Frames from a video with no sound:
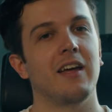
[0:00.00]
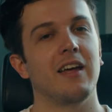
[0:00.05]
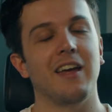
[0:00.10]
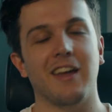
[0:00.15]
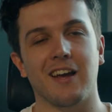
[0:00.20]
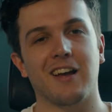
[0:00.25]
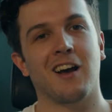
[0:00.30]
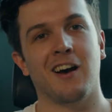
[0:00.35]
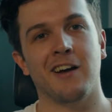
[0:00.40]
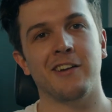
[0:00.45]

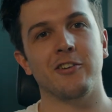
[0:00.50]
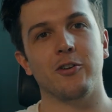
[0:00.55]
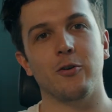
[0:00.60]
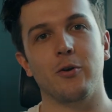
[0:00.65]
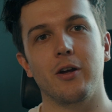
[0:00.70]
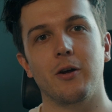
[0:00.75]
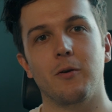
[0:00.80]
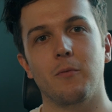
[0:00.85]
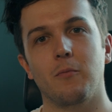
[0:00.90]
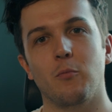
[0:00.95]
it can't do
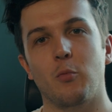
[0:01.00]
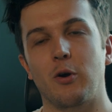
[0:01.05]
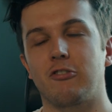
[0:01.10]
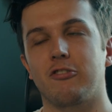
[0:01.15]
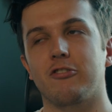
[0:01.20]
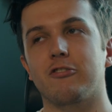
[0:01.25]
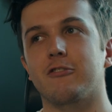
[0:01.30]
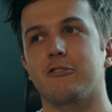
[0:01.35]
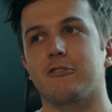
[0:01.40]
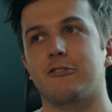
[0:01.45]
it,
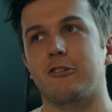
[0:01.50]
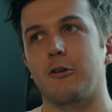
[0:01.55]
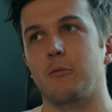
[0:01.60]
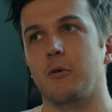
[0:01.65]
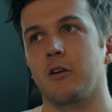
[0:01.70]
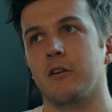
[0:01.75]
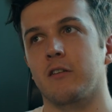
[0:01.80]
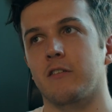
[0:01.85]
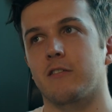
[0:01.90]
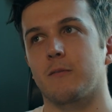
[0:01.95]
which, to be
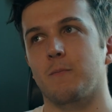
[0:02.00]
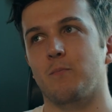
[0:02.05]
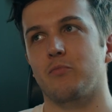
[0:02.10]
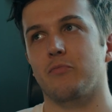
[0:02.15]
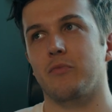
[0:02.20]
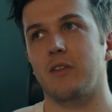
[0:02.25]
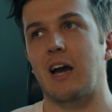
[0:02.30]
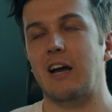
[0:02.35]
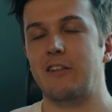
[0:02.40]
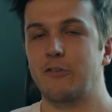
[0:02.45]
honest,
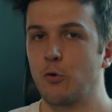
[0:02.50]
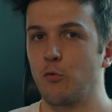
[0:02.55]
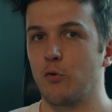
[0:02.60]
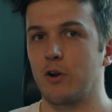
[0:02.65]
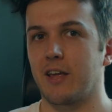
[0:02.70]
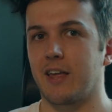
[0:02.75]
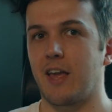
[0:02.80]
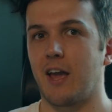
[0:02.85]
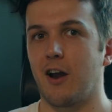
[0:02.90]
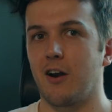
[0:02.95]
I don't
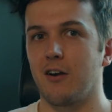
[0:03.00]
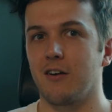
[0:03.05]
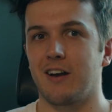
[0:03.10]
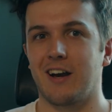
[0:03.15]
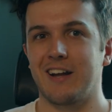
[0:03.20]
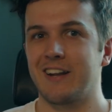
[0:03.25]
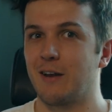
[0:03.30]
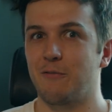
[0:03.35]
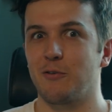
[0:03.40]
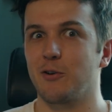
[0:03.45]
really care.
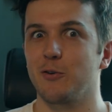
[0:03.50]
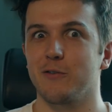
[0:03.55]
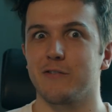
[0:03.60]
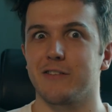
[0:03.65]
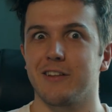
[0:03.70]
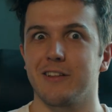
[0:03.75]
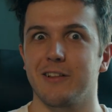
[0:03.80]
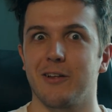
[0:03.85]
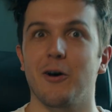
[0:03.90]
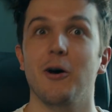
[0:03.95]
I never used
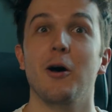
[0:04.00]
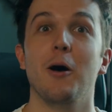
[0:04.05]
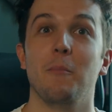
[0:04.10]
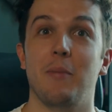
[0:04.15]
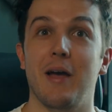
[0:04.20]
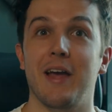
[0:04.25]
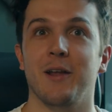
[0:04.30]
it a lot. But